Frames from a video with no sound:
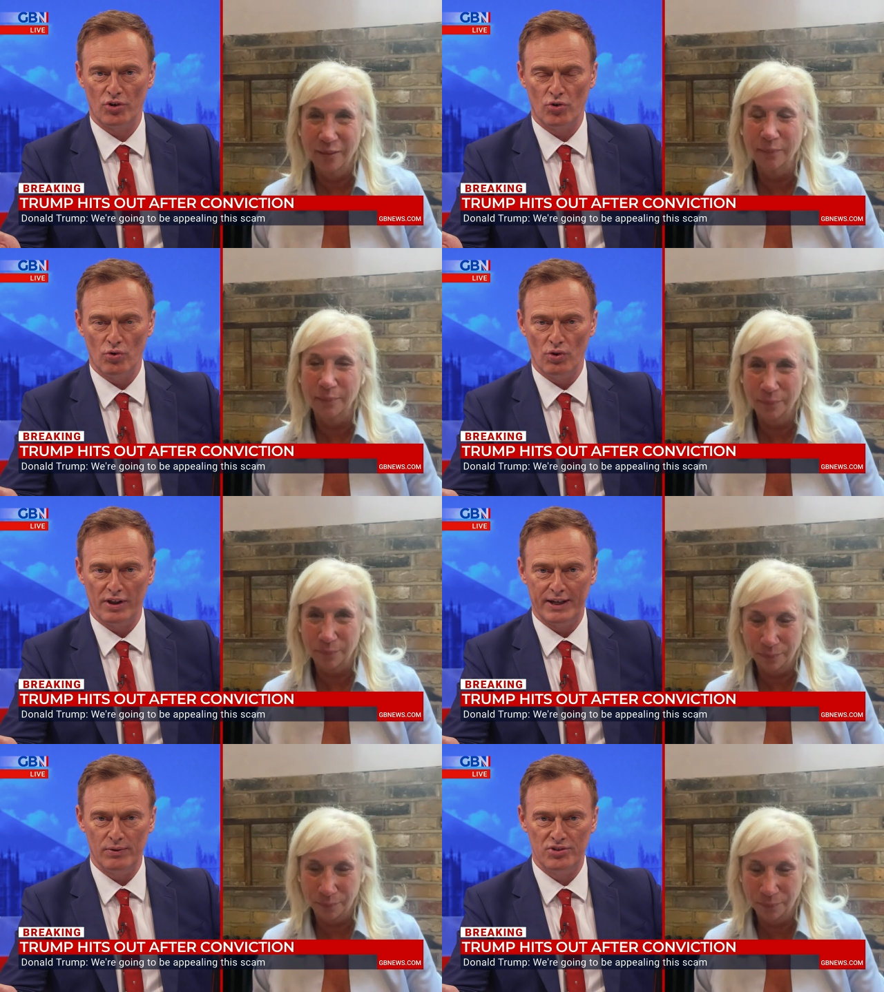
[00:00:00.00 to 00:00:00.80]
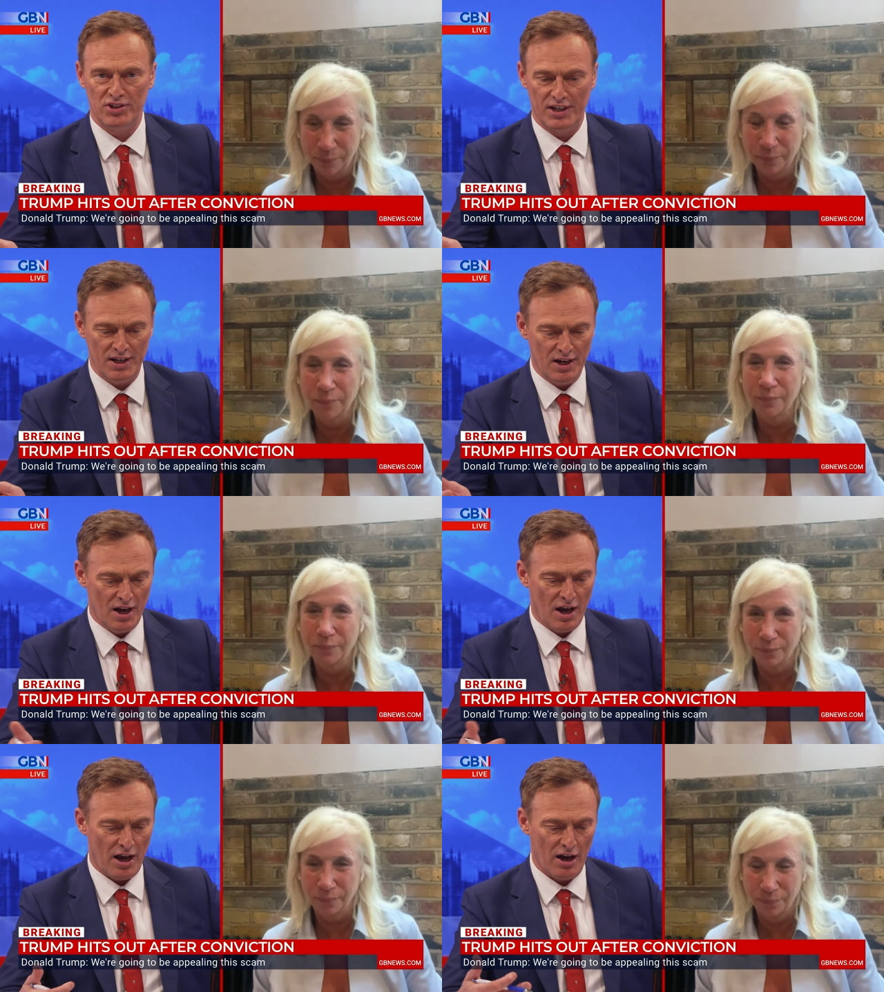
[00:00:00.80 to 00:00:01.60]
Speaker 1: all guilty.
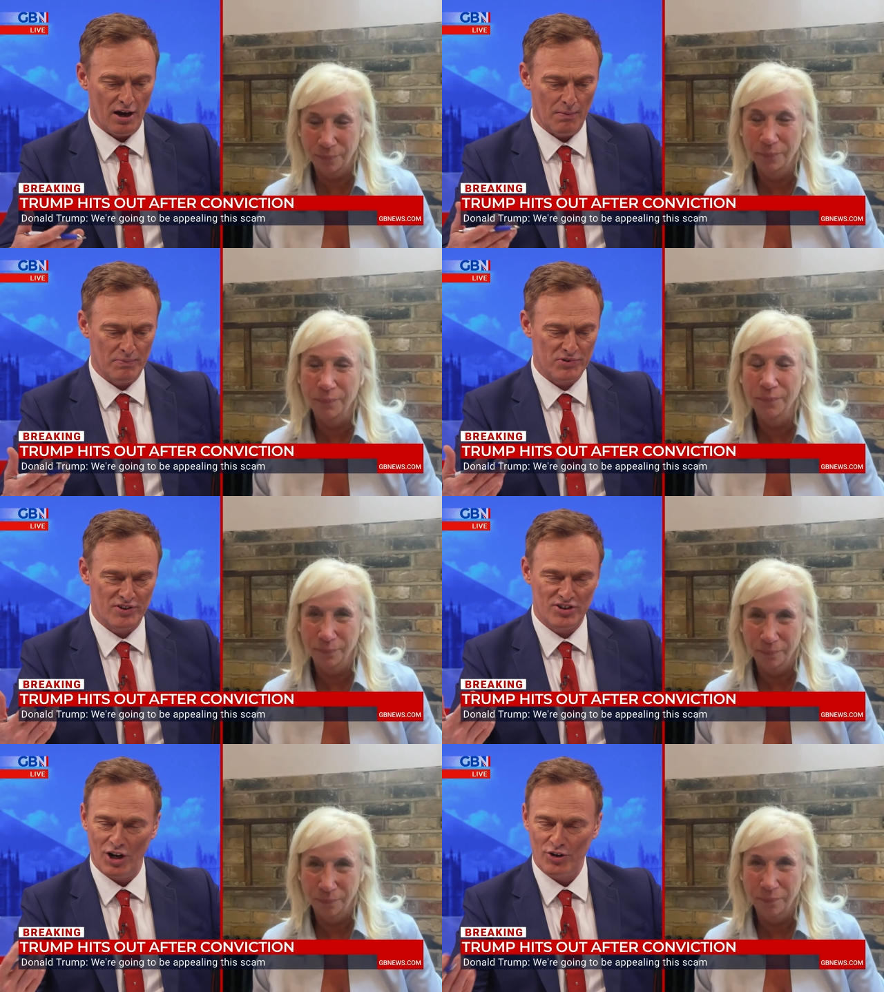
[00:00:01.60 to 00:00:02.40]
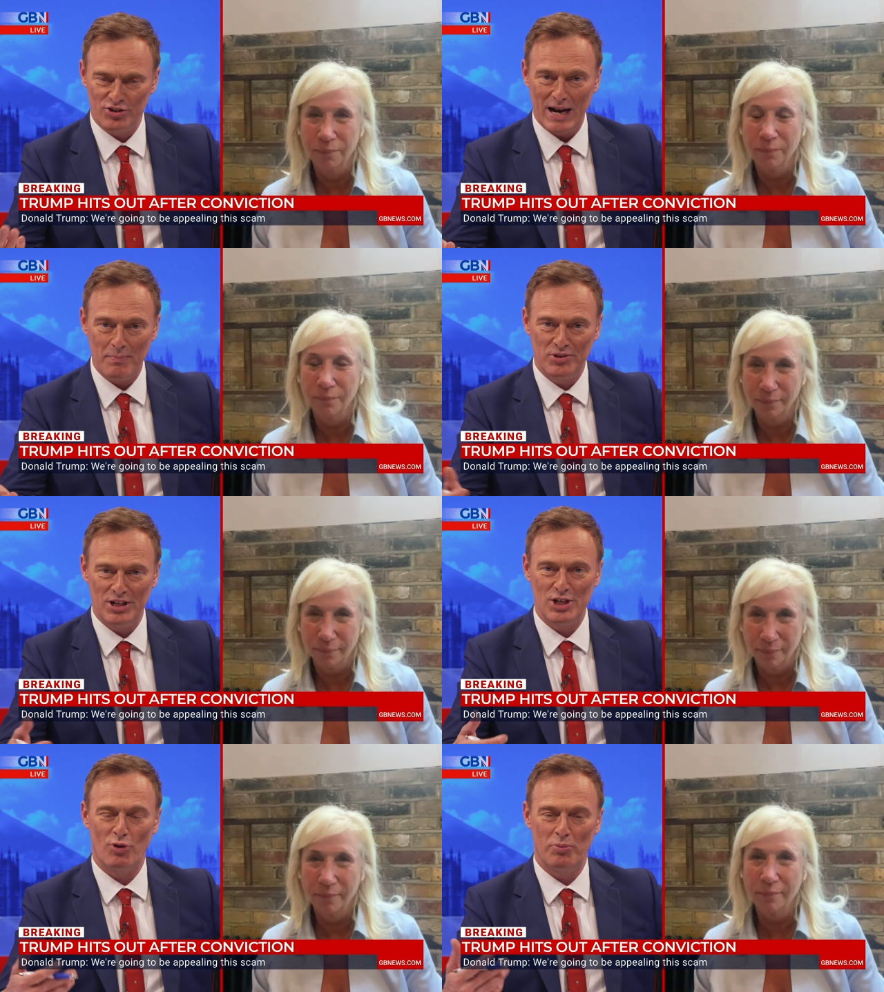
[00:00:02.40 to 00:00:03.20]
A lot of
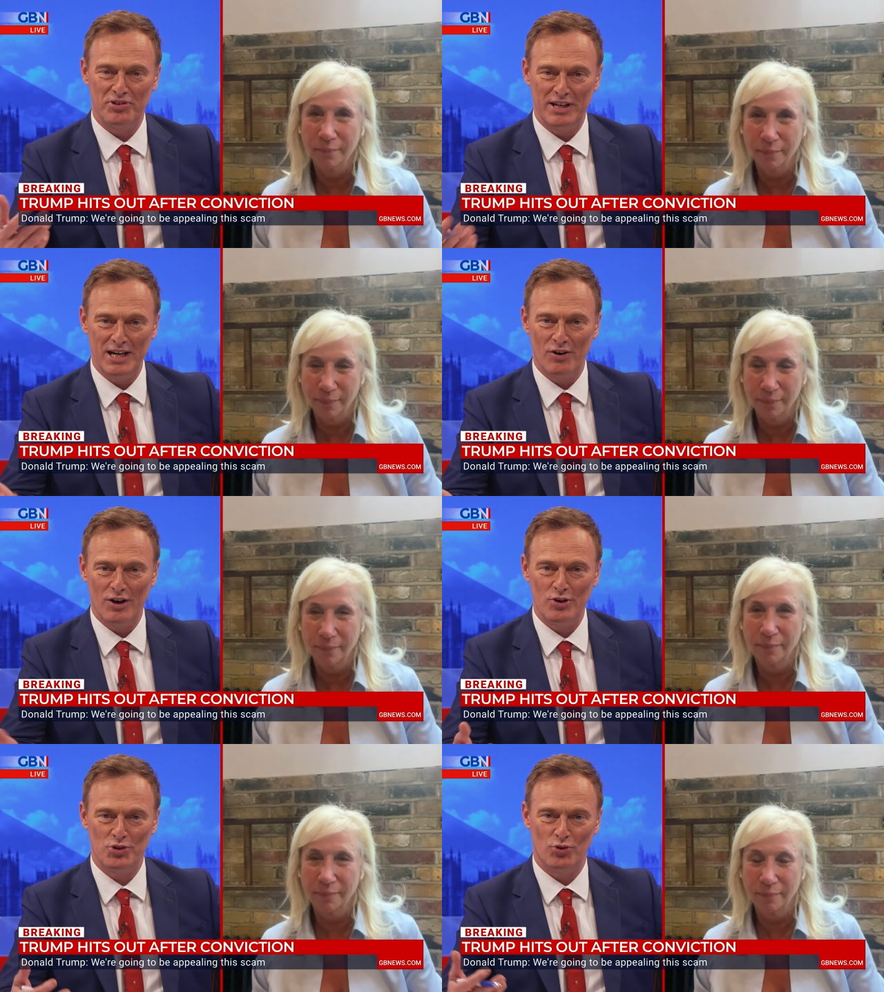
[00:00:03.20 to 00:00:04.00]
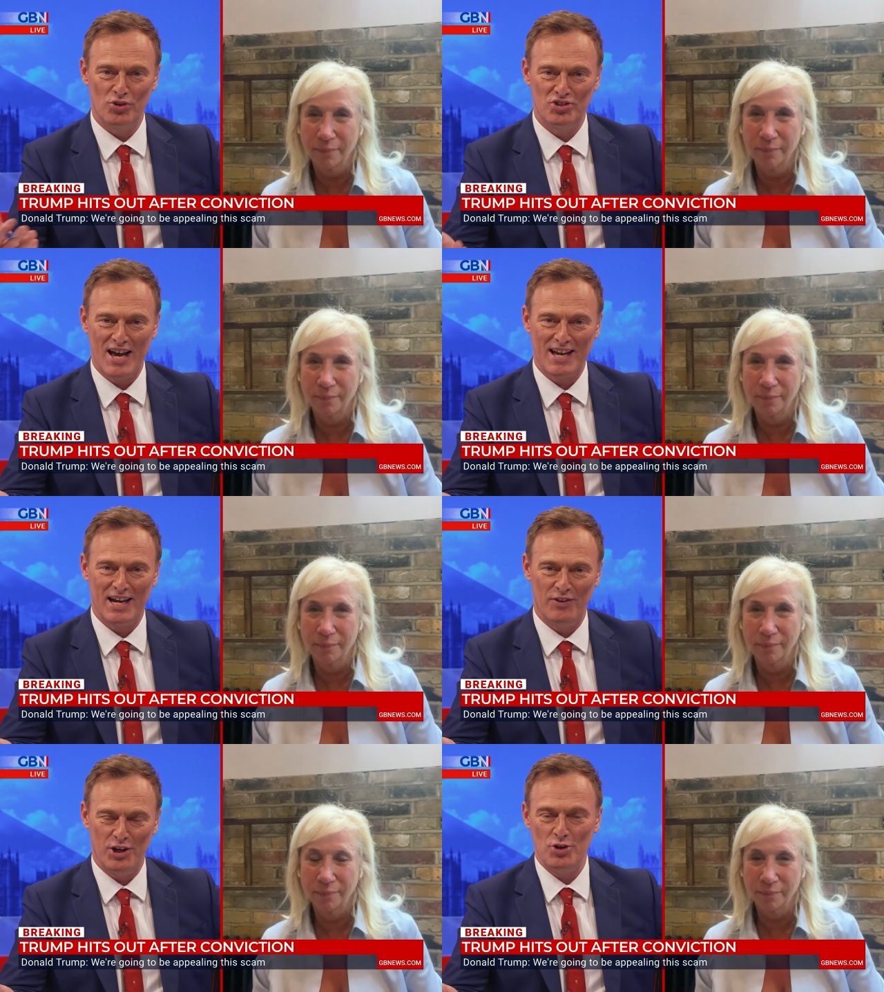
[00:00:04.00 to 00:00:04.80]
celebrities, Robert De Niro, George Takei,
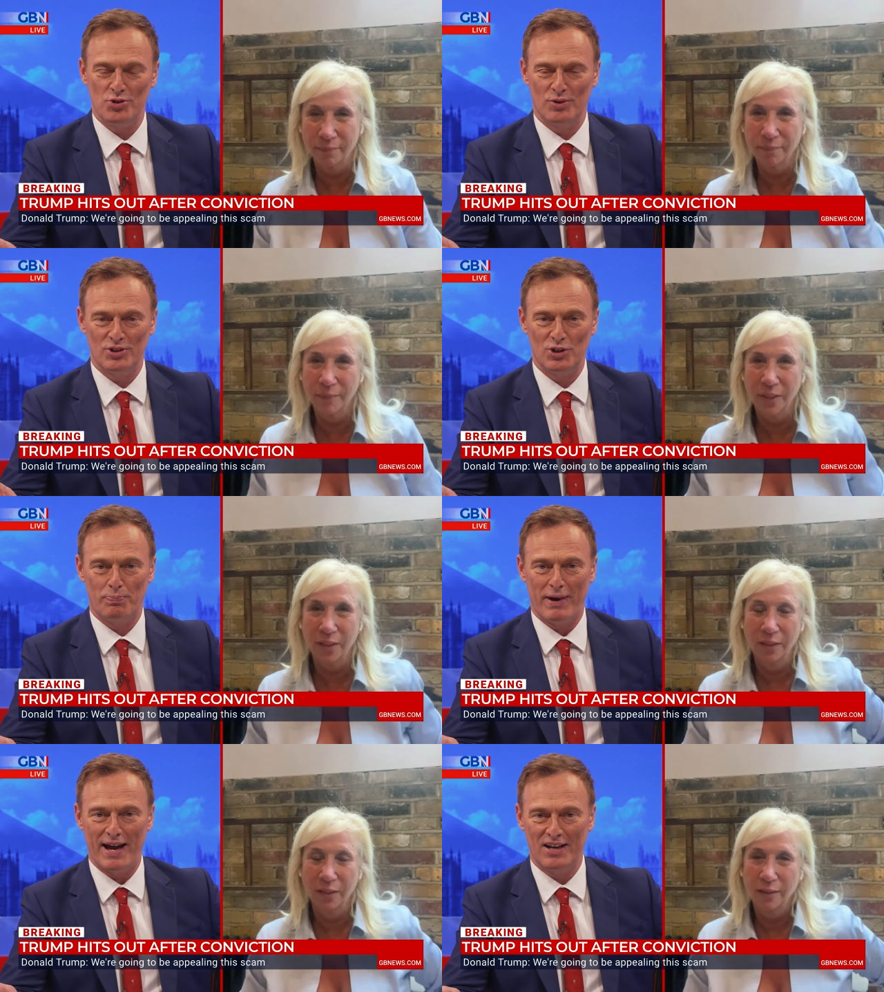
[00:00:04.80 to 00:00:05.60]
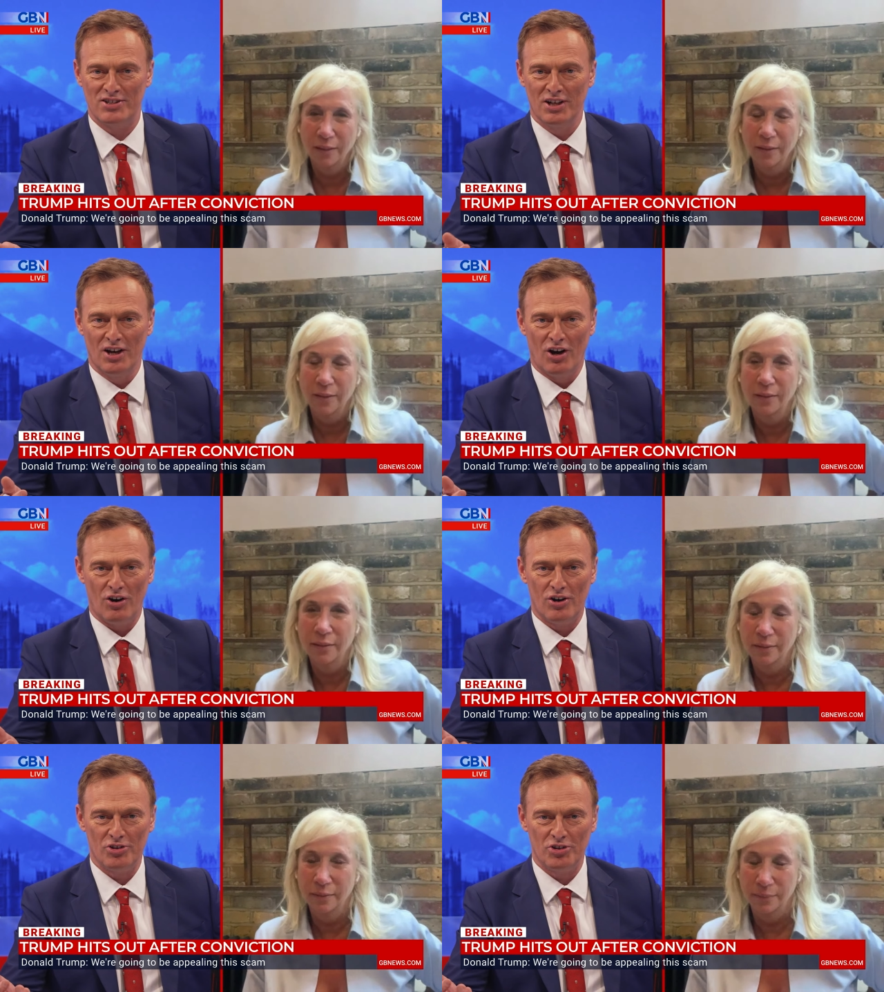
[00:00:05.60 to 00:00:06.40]
the usual suspects,
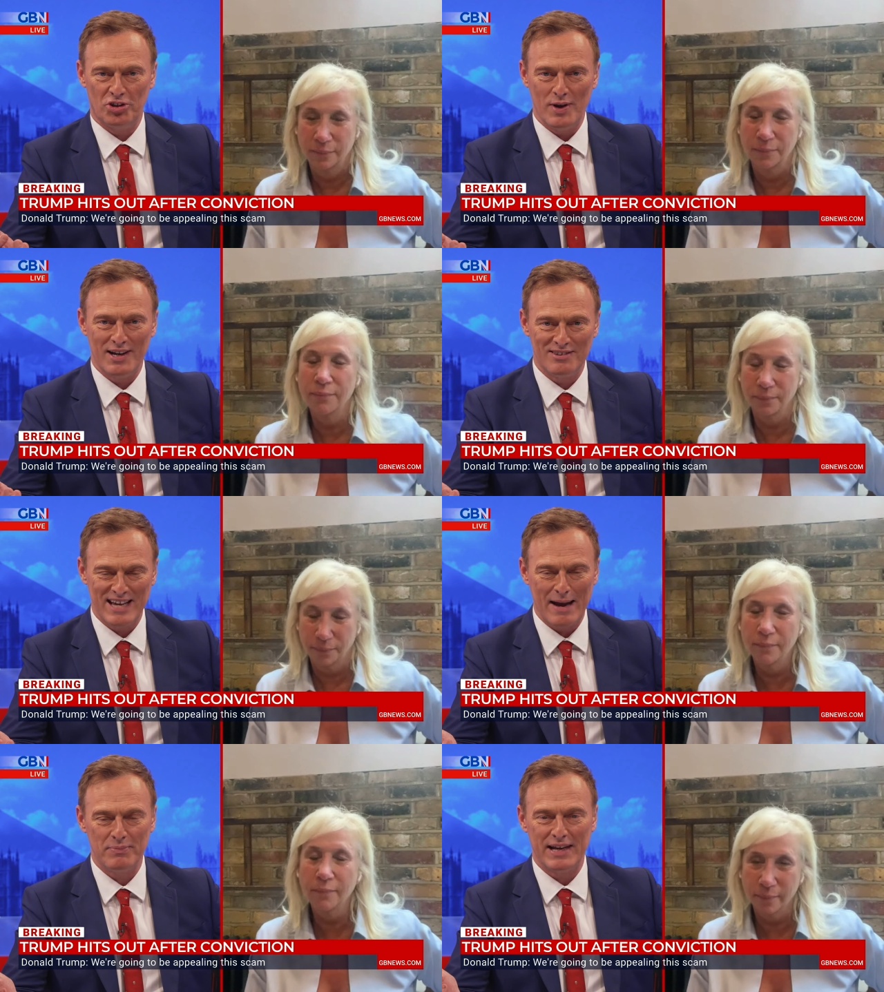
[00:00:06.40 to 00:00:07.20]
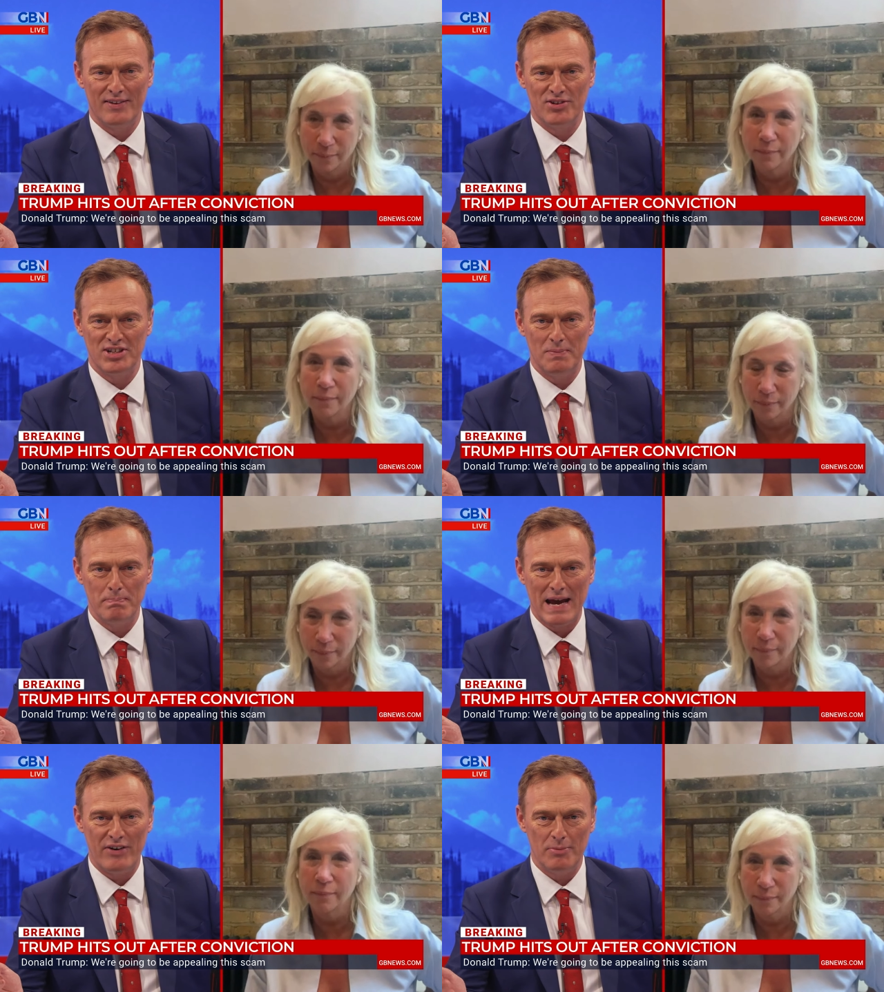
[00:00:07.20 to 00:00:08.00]
are doing a tap dance in
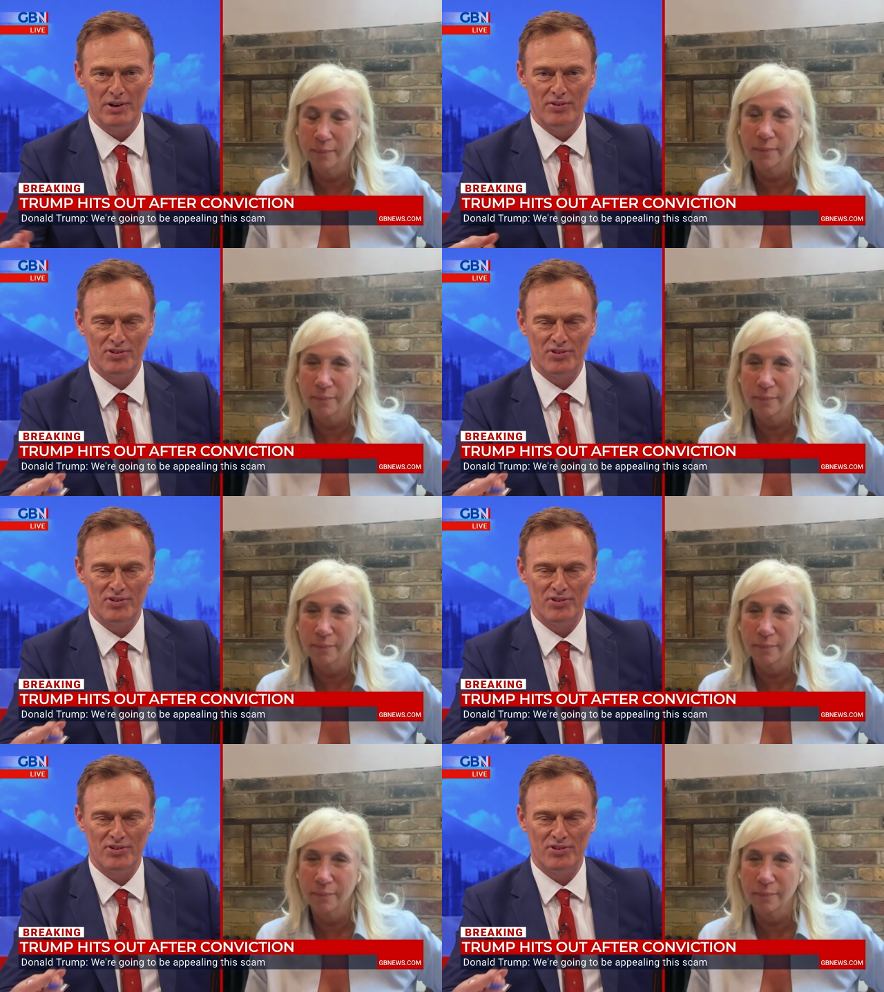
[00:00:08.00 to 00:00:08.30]
merriment.